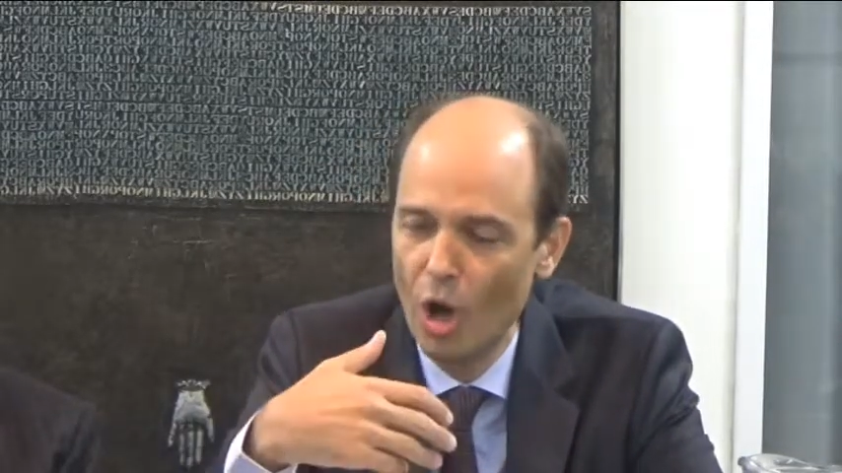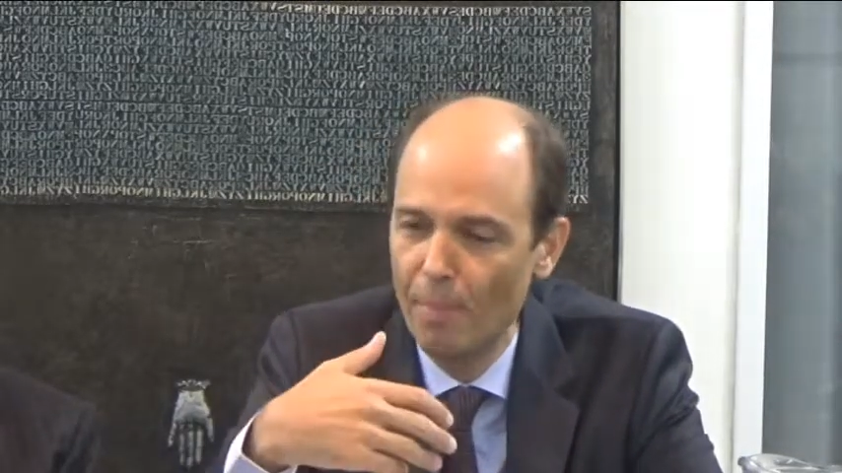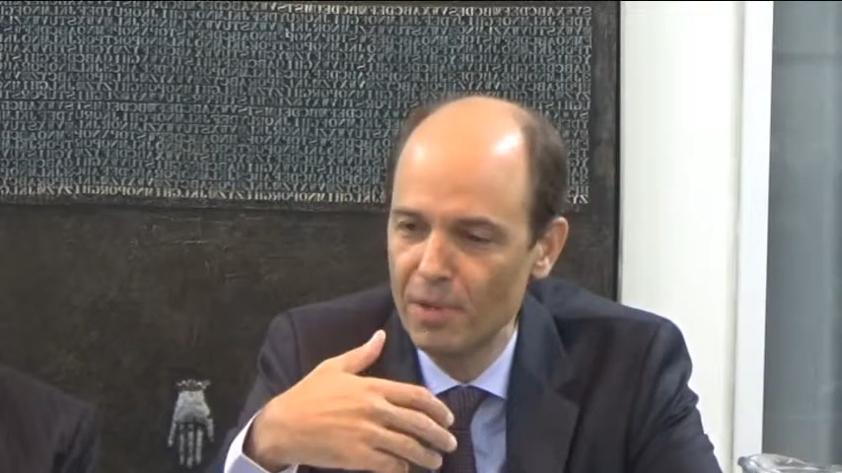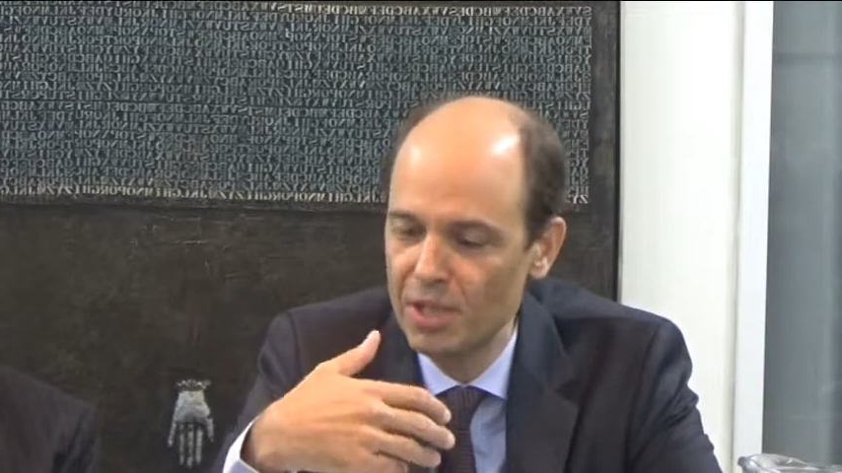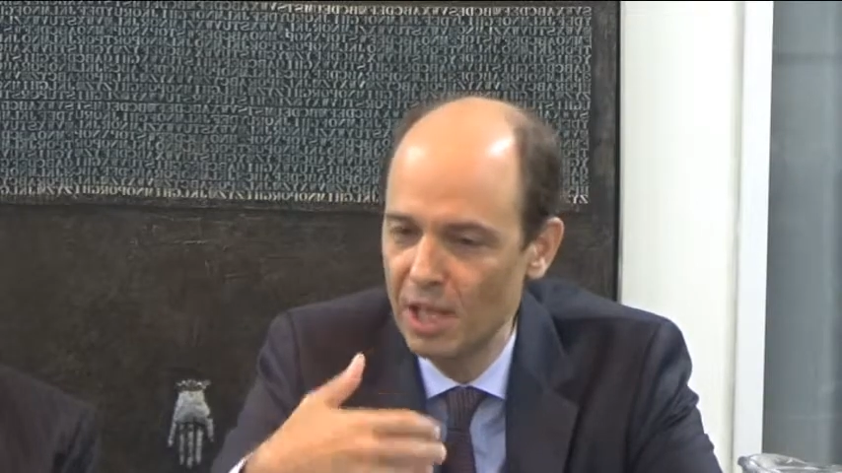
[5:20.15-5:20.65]

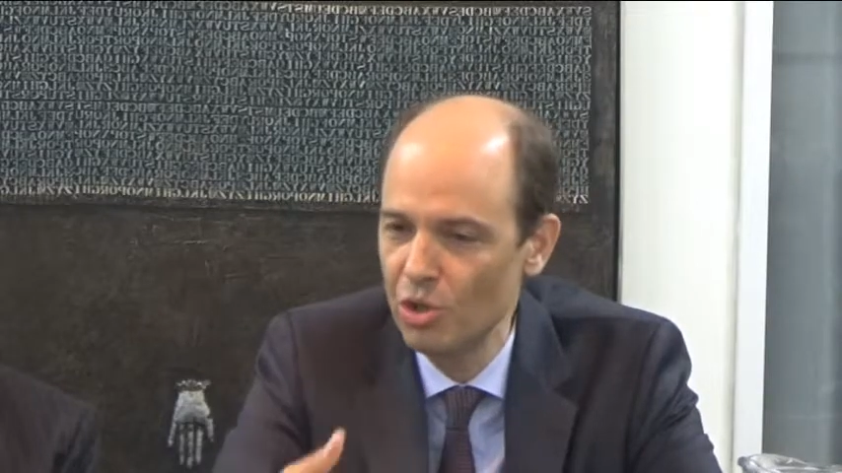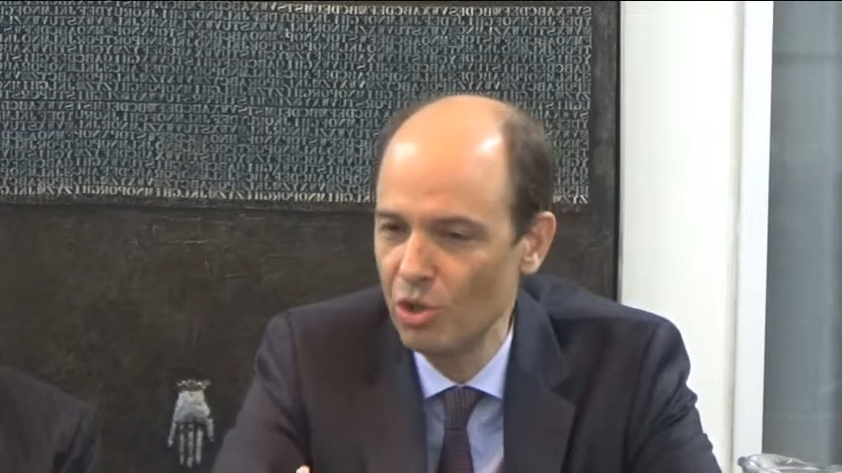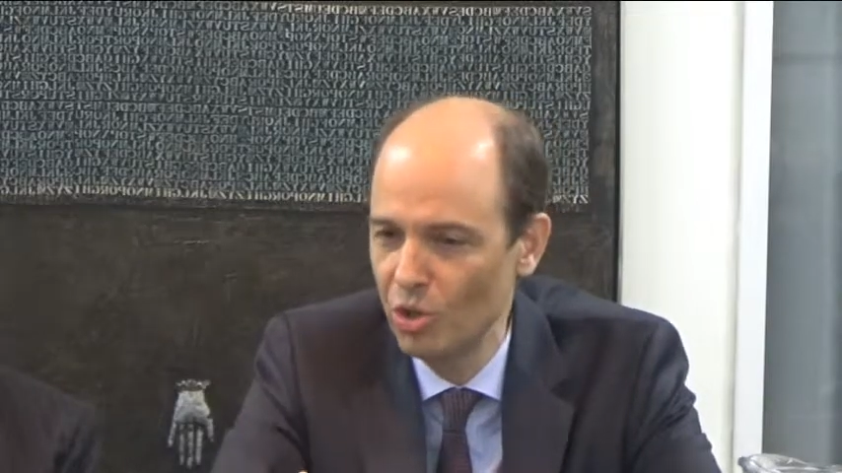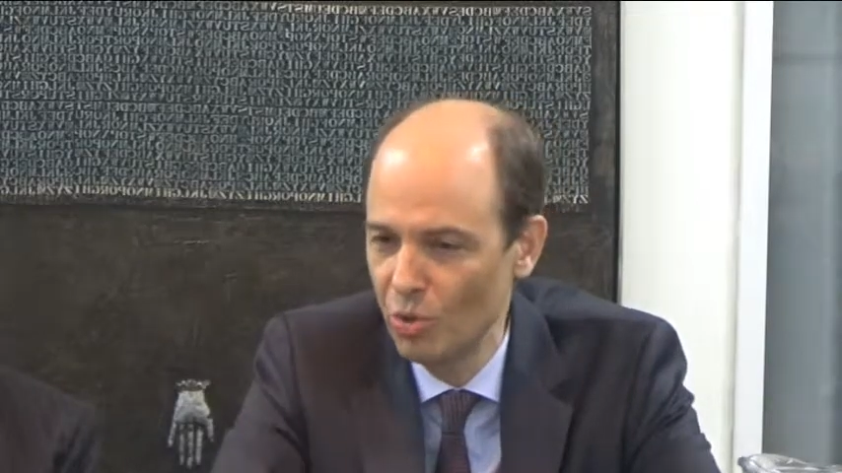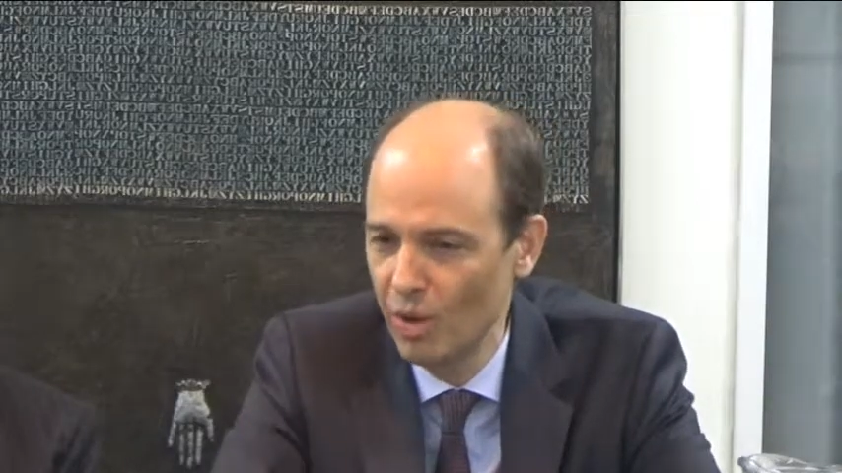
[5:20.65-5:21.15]

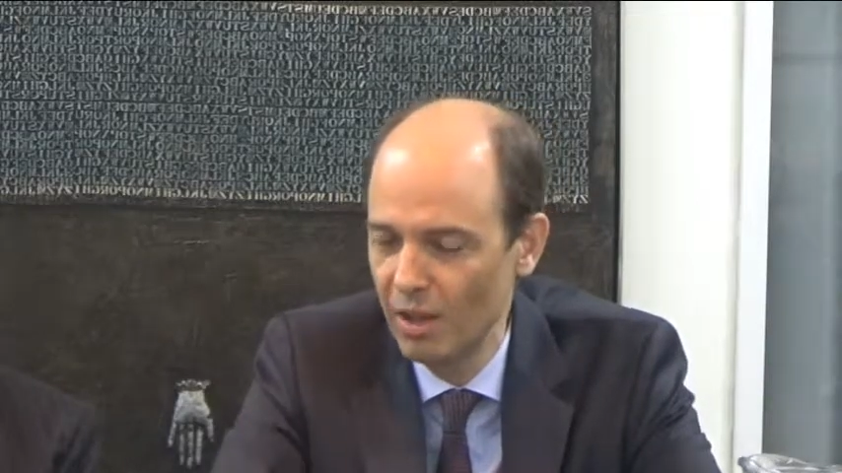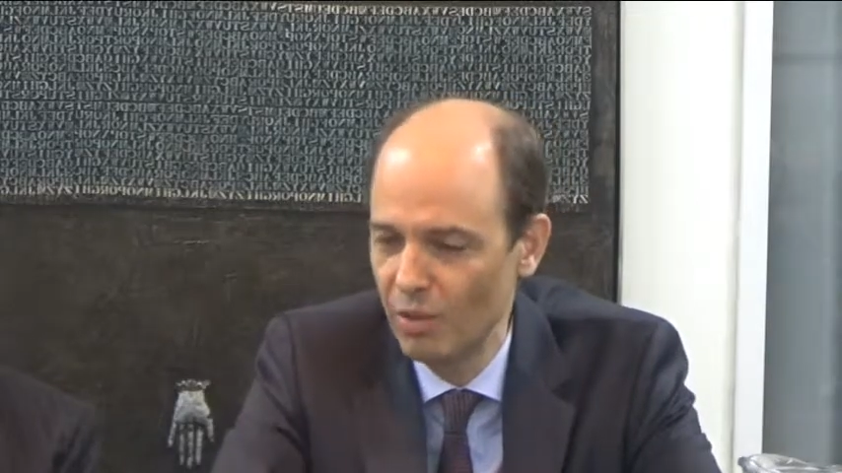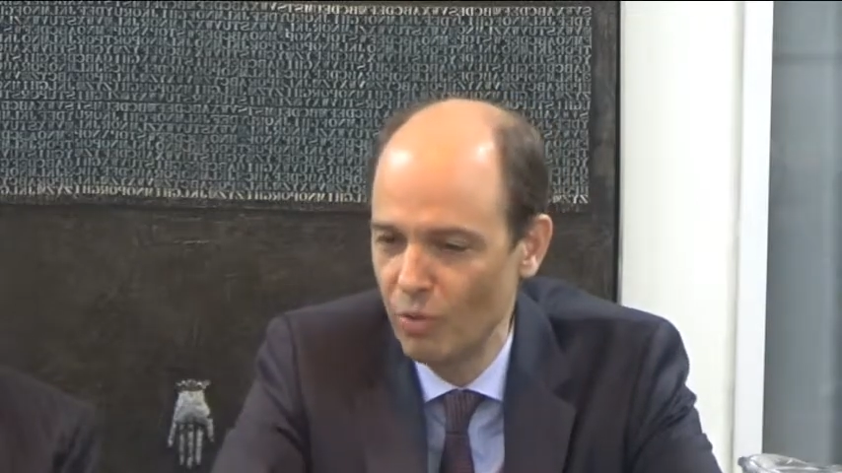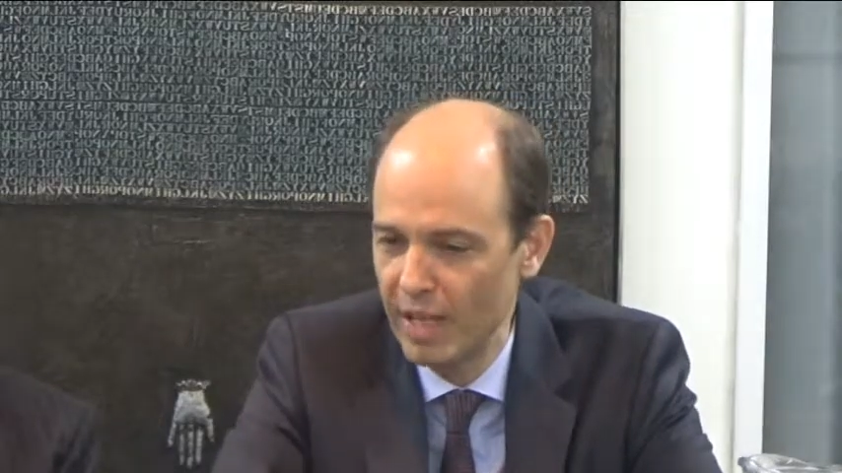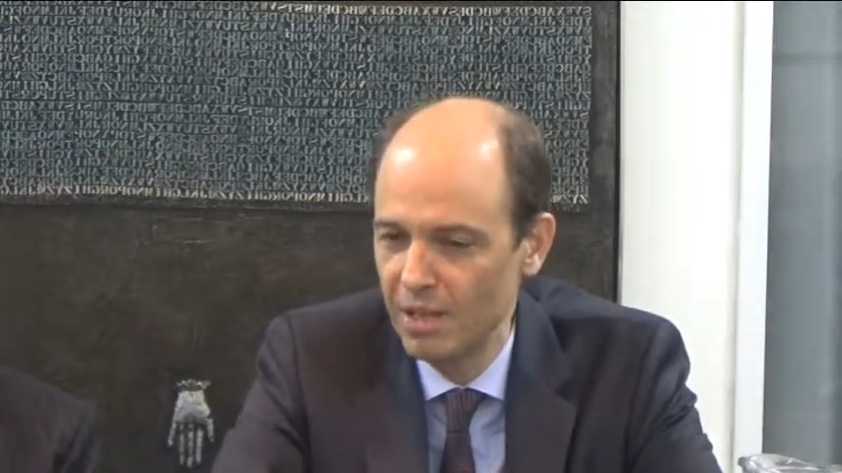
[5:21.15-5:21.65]
opposition to what
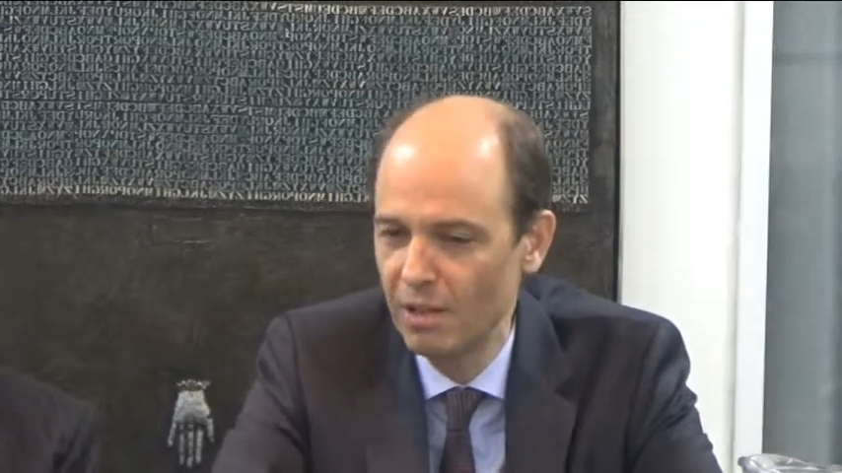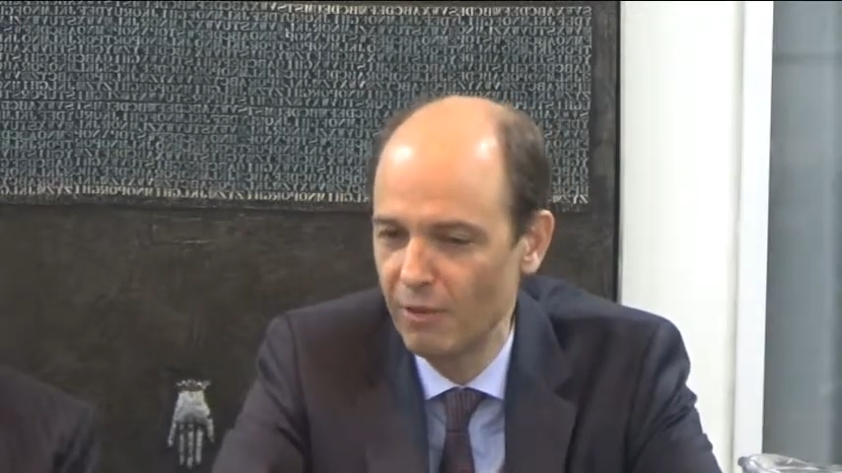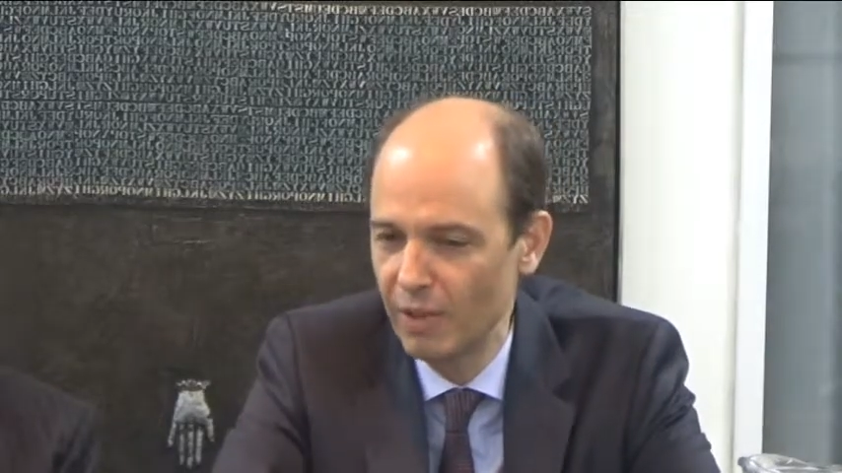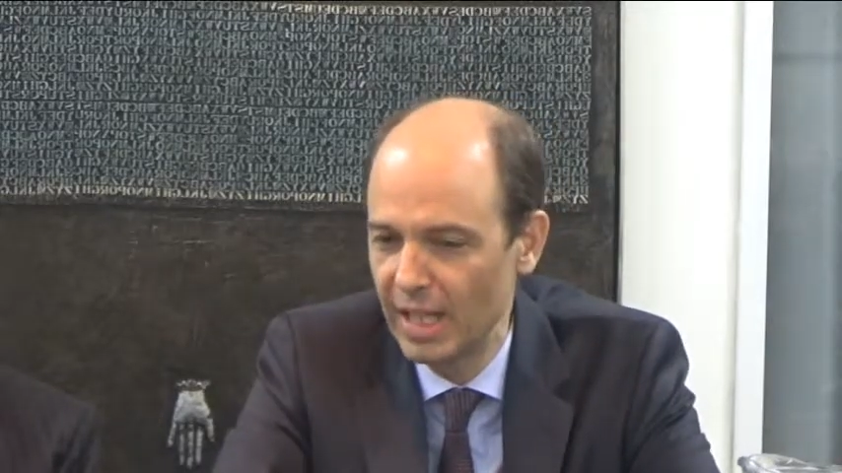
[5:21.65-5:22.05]
the rest of